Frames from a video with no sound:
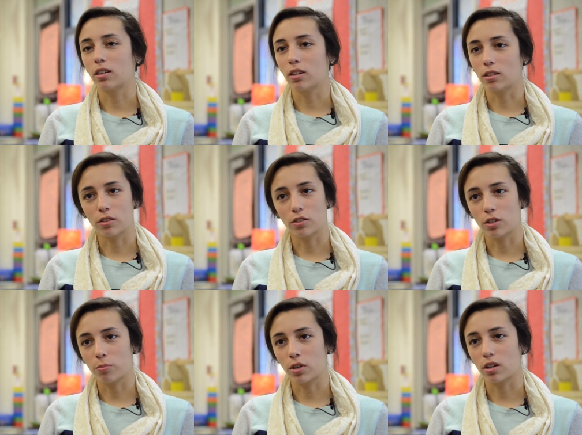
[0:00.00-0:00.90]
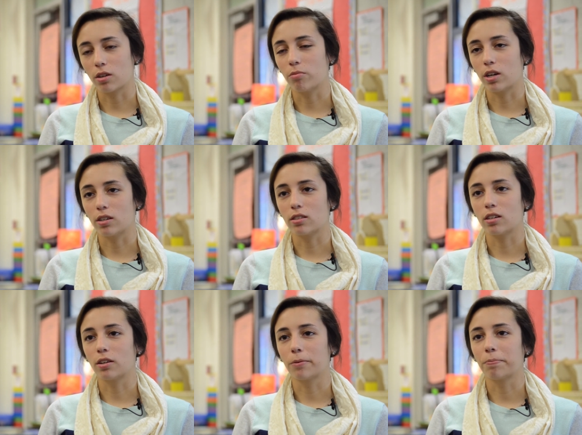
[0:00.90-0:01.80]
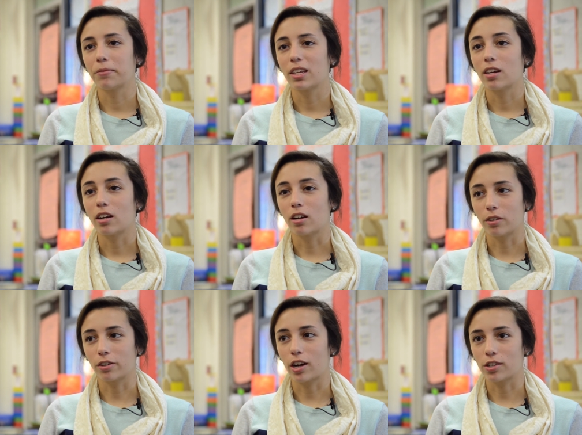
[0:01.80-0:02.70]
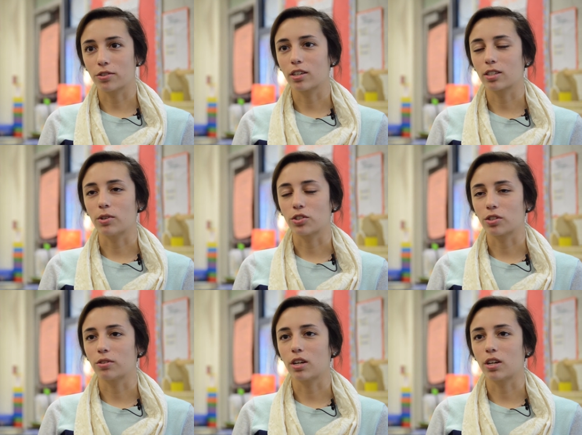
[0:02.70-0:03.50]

internship year compared to undergraduate, especially when